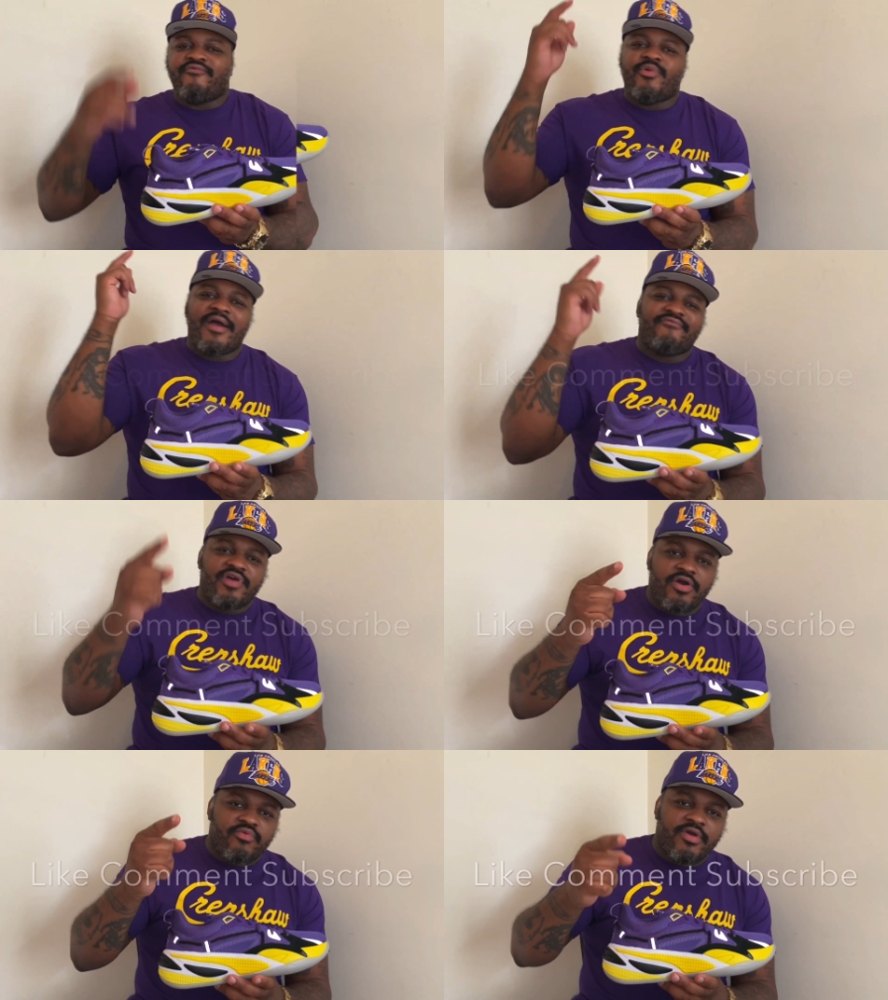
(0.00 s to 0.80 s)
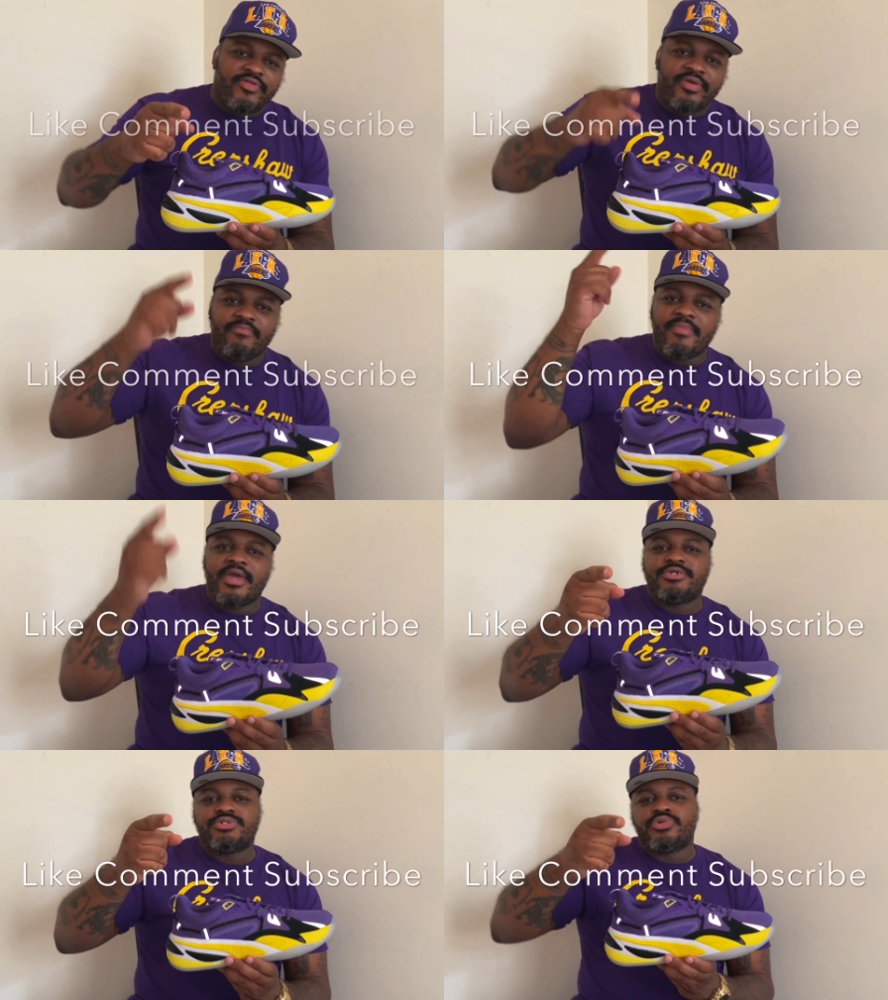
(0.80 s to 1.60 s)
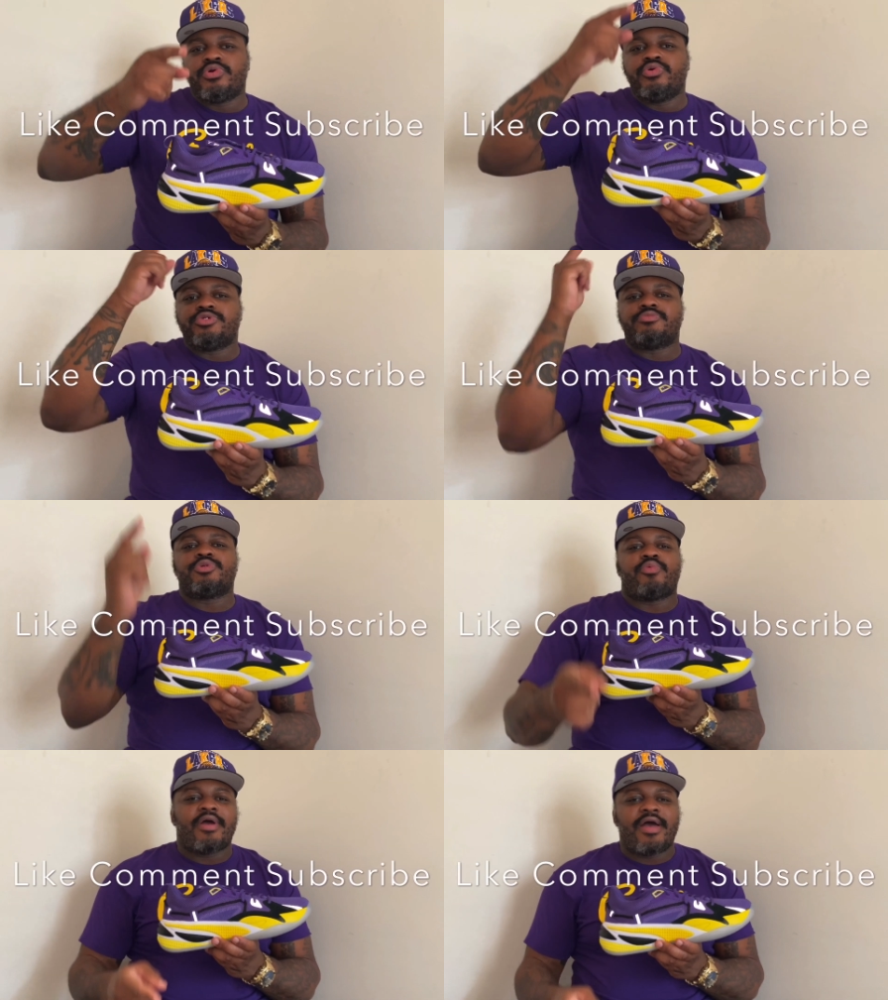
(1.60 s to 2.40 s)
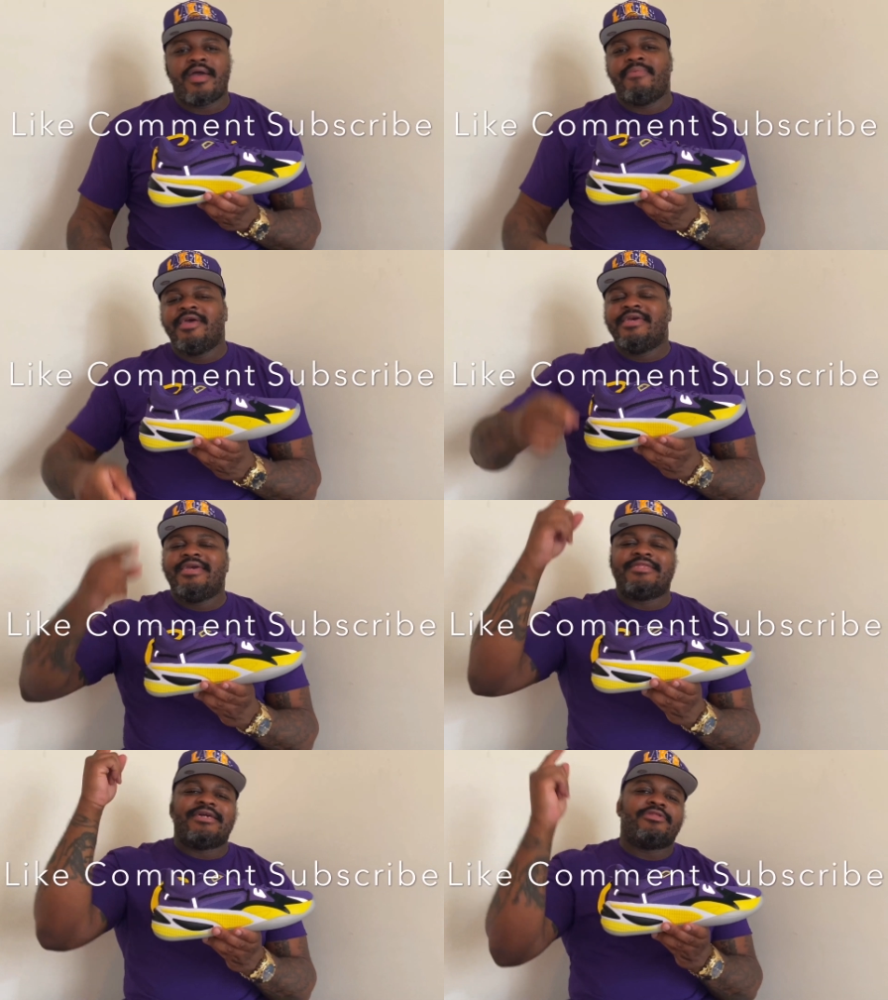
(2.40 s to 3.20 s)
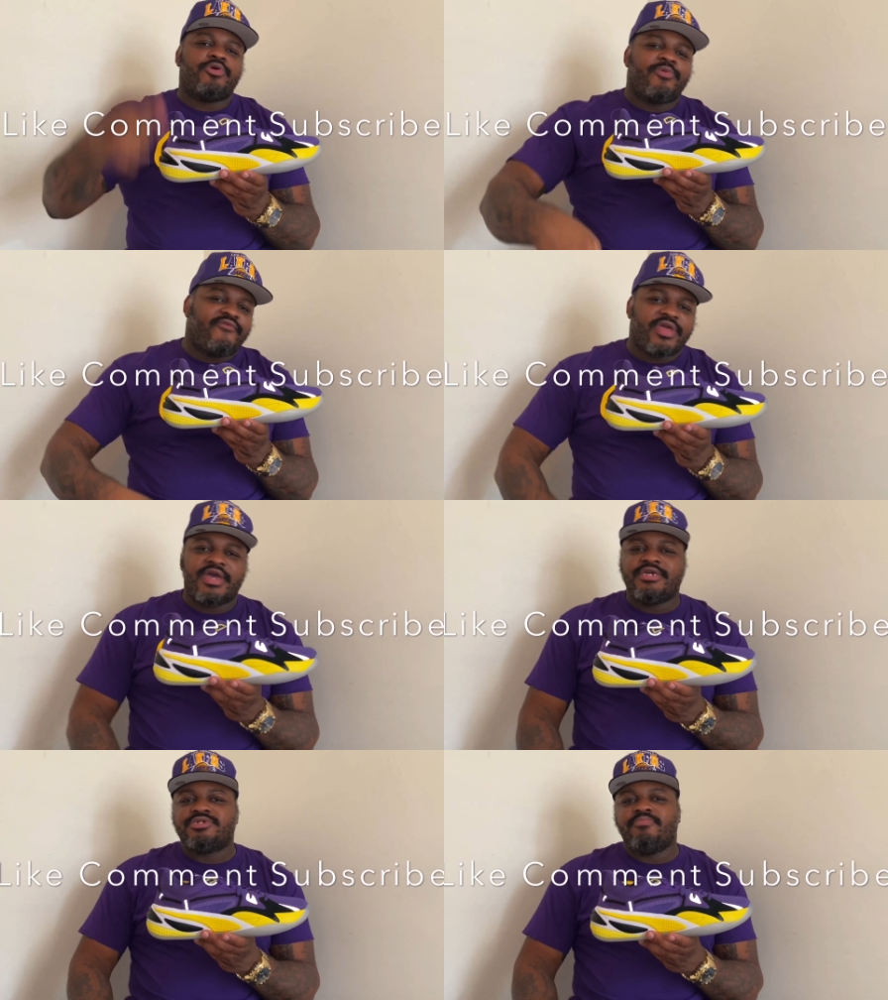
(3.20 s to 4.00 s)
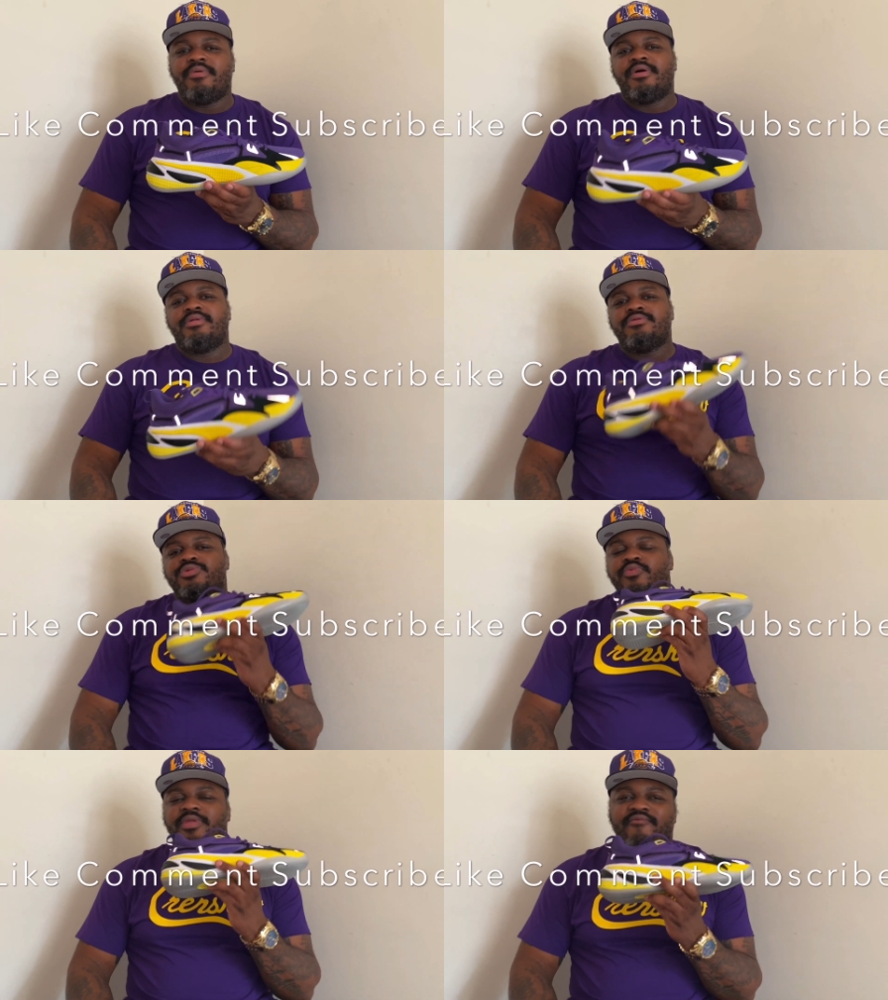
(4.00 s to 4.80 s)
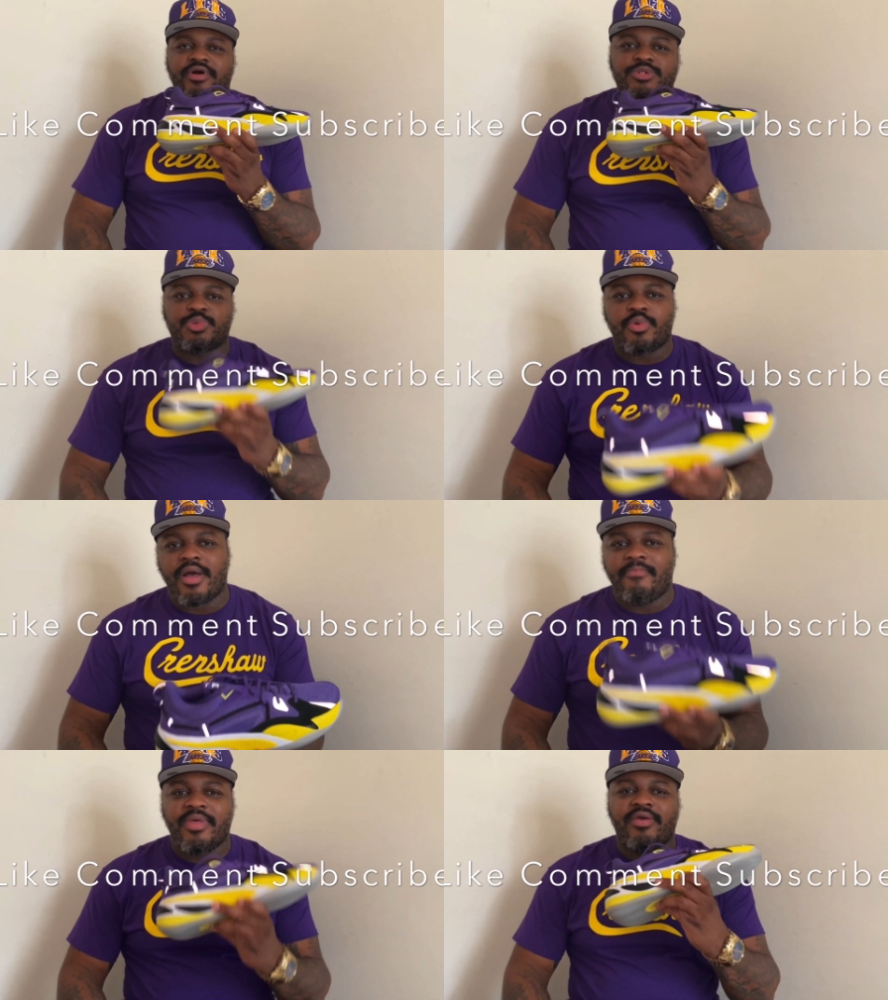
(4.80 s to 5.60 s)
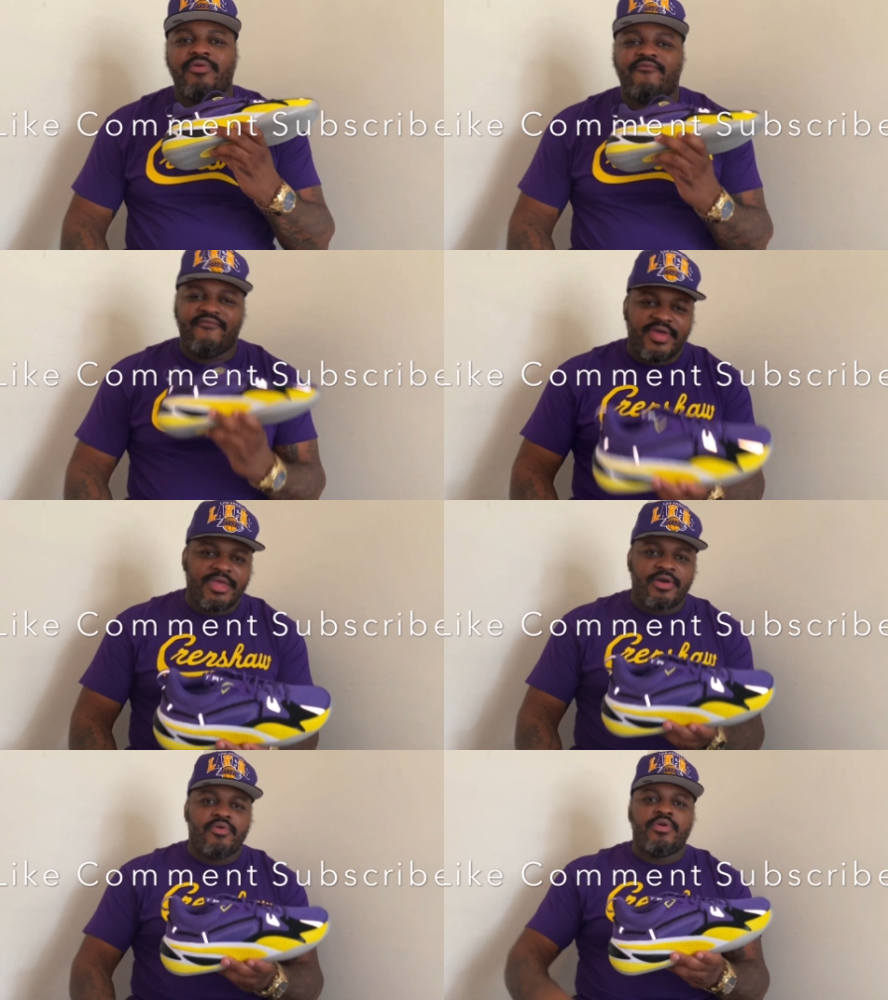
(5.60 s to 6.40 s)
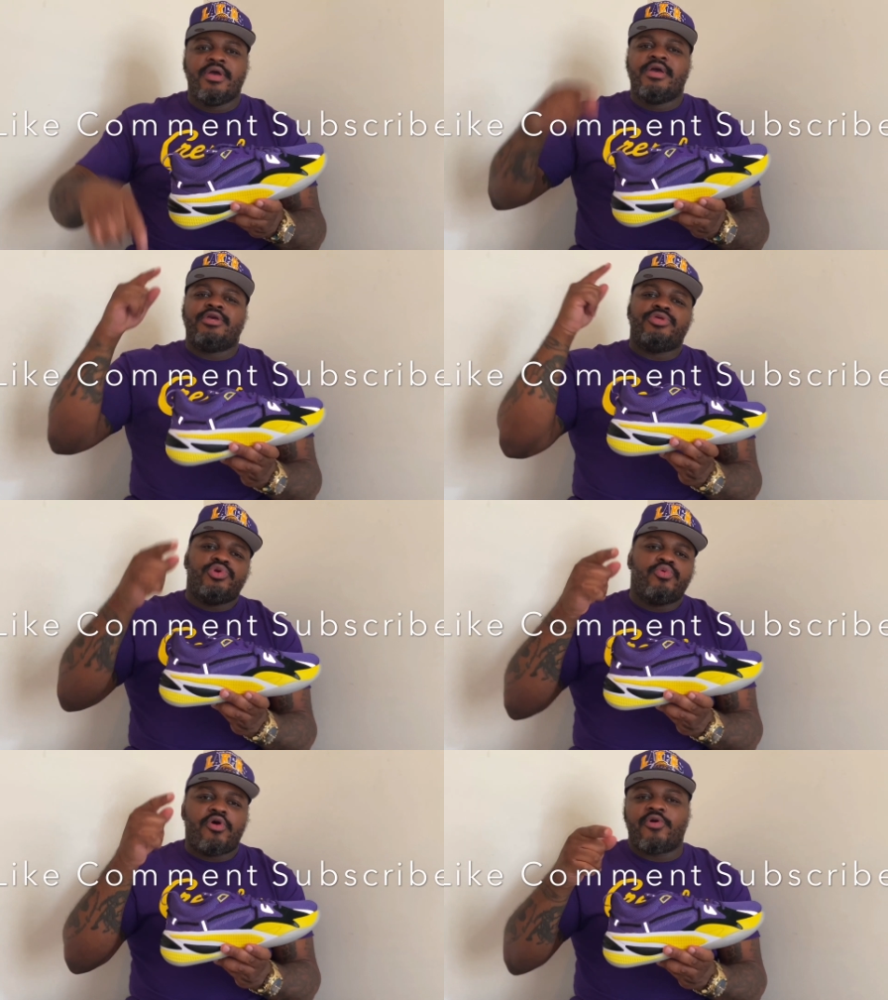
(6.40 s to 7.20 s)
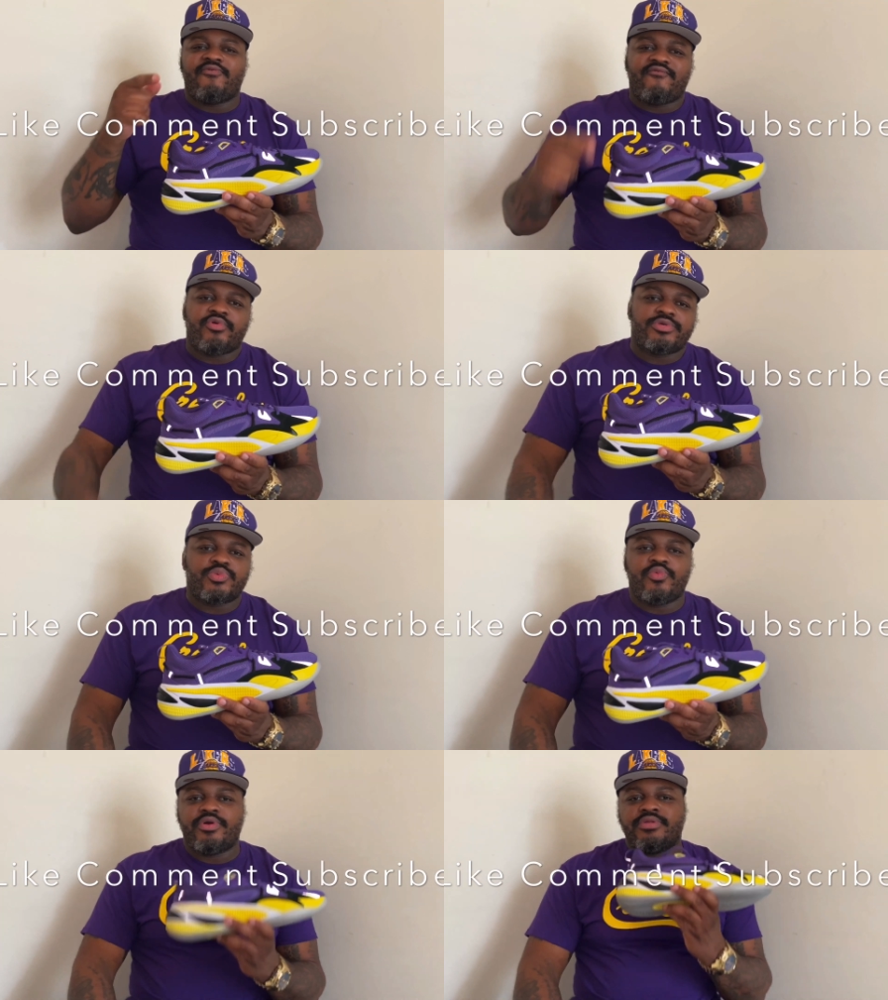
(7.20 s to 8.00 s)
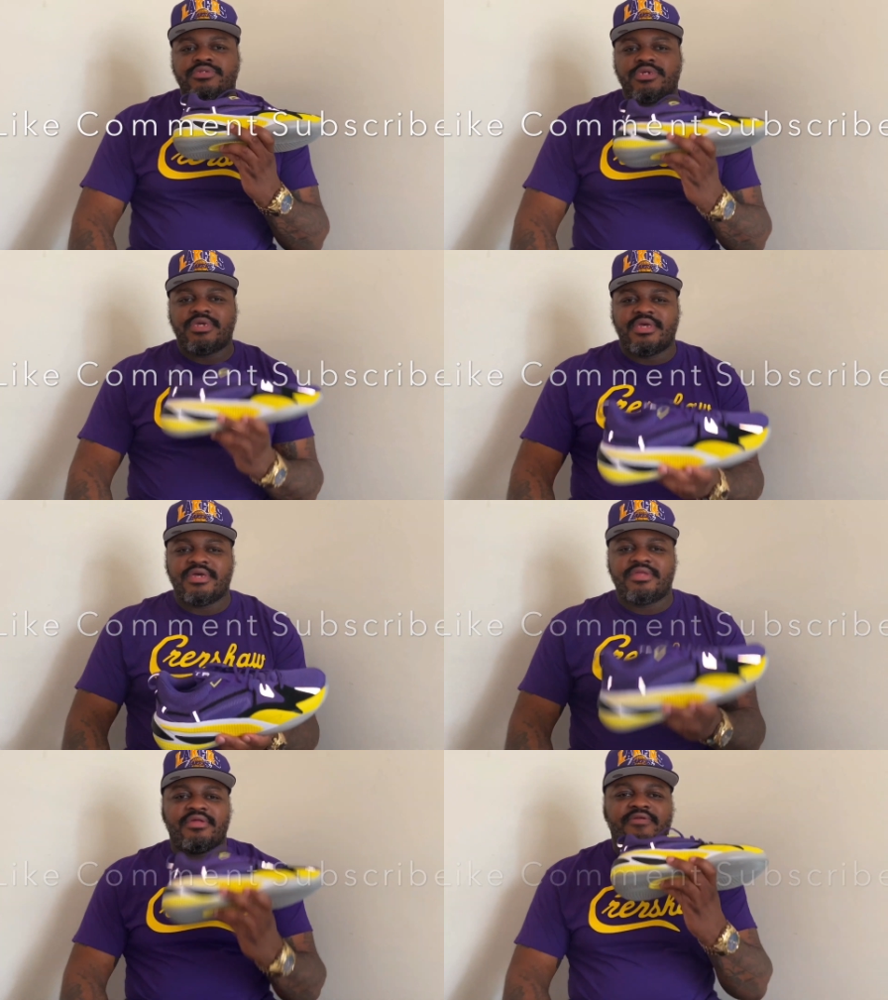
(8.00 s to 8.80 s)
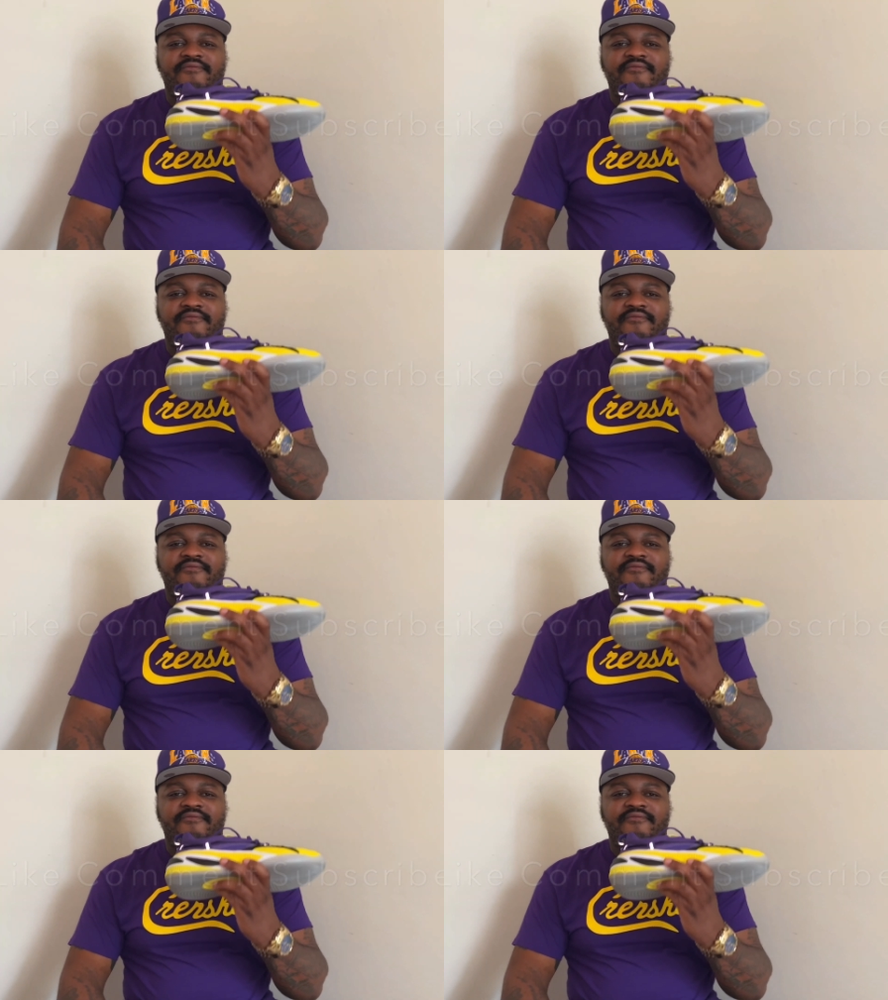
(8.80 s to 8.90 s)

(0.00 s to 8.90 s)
you have not already, make sure you subscribe, hit that notification button, so whenever I drop a new video, you are the first one to get the